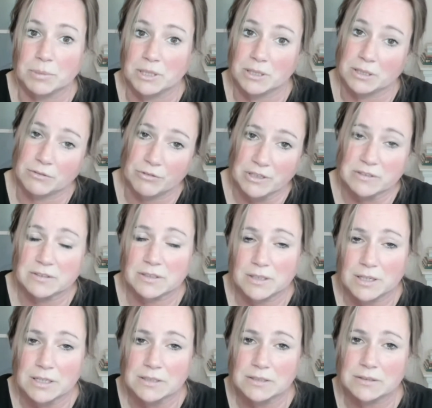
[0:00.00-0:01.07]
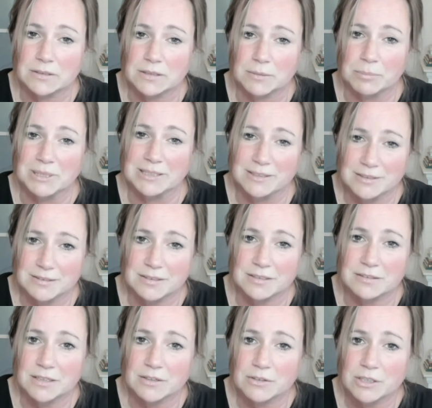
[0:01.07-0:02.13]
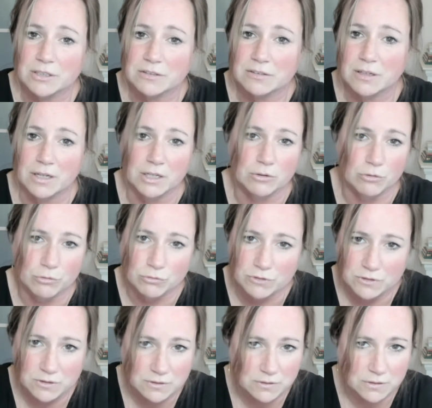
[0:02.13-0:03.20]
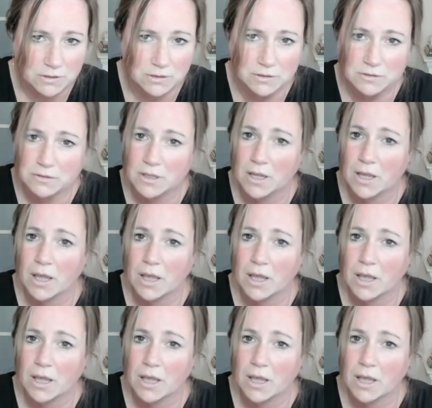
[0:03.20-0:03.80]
being investigated in the big disease areas like Crohn's disease,